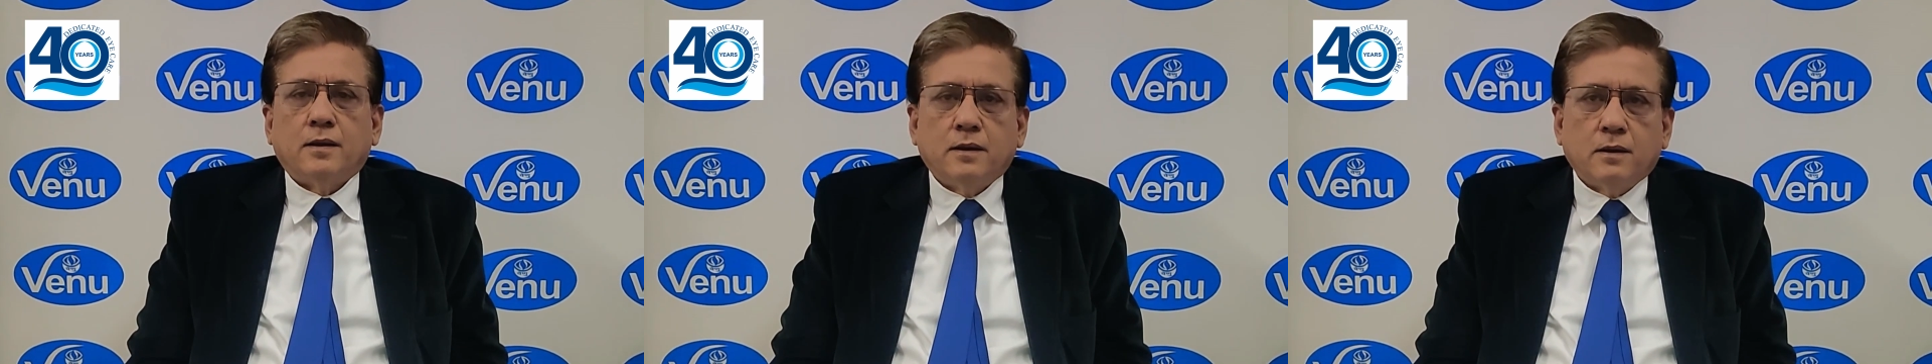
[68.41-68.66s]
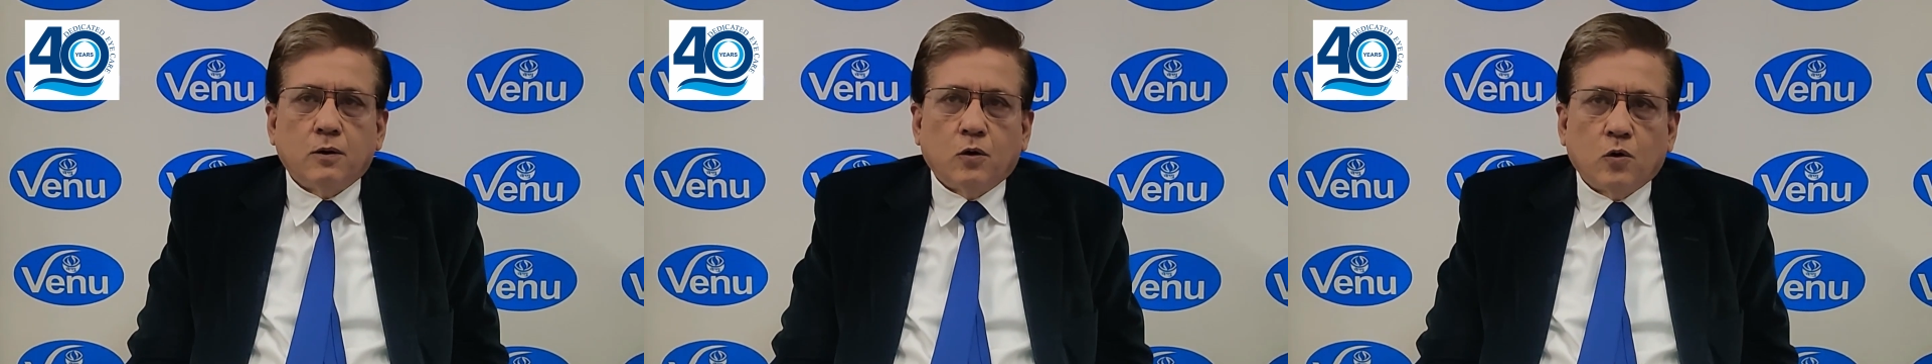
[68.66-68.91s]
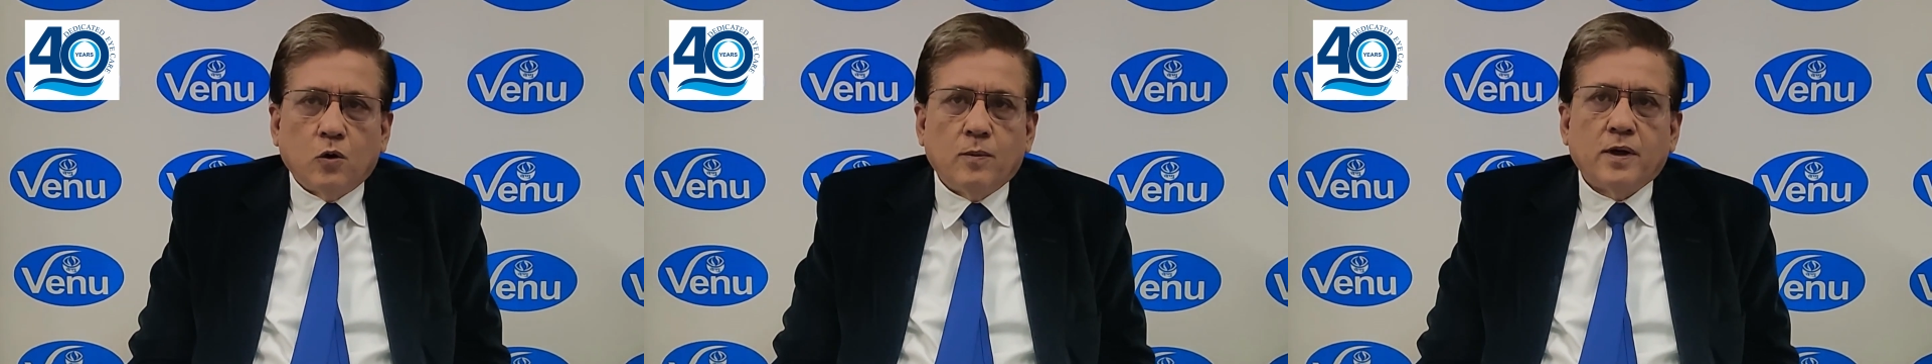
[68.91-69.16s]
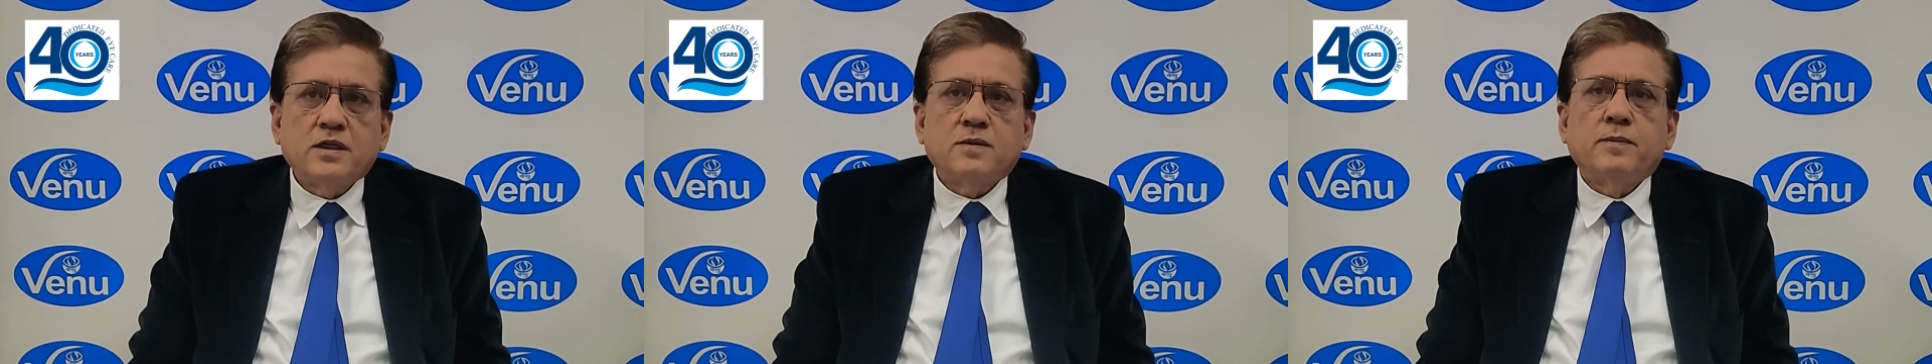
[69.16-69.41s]
Other
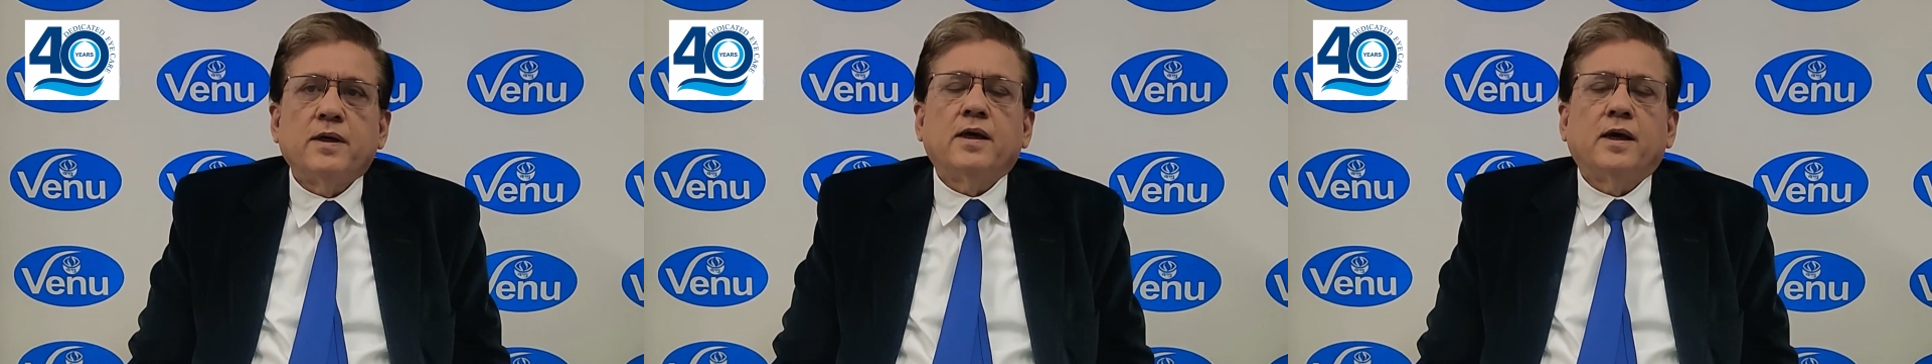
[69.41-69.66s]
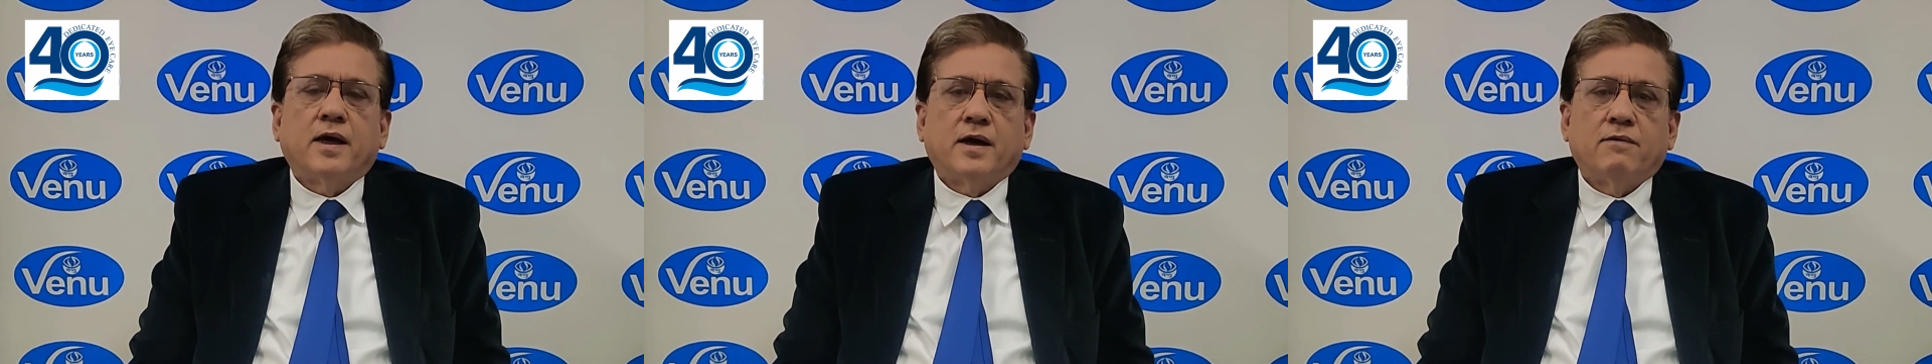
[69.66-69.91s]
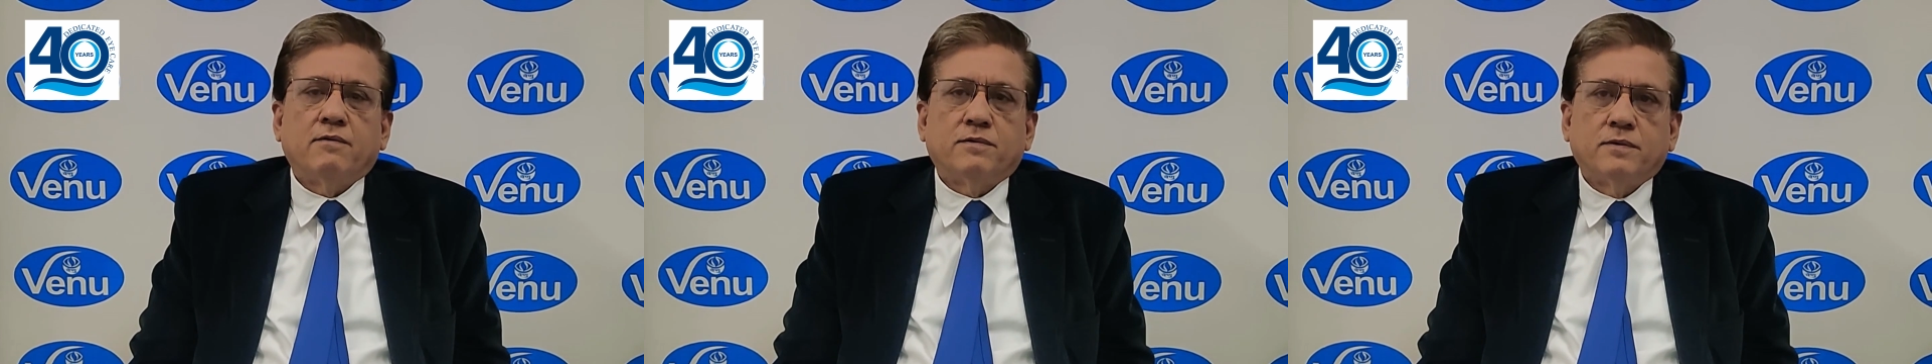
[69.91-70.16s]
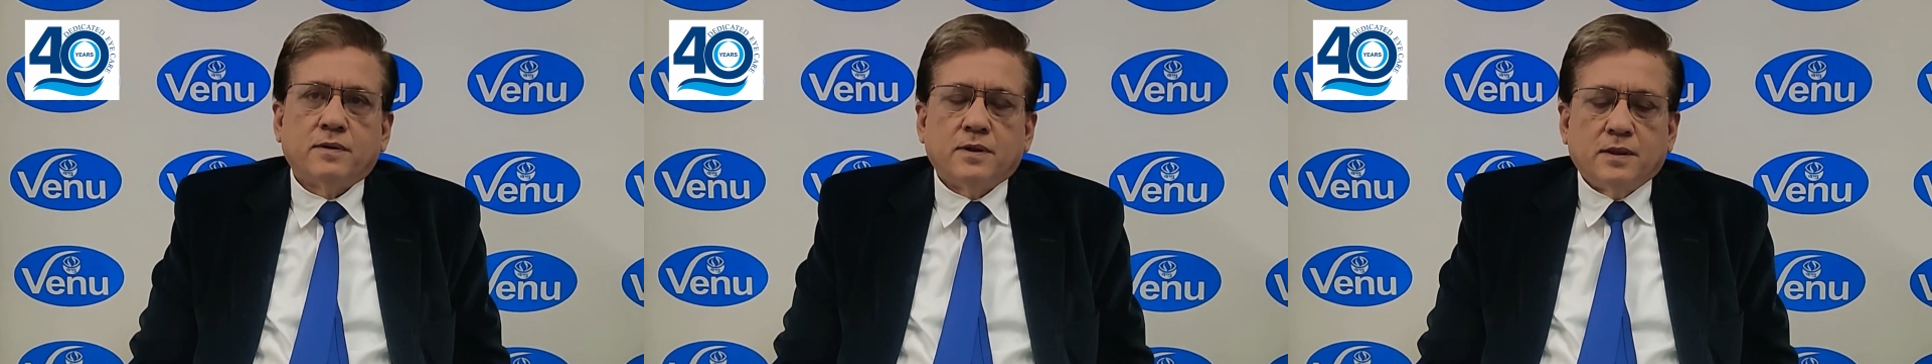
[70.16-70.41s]
glaucomas may have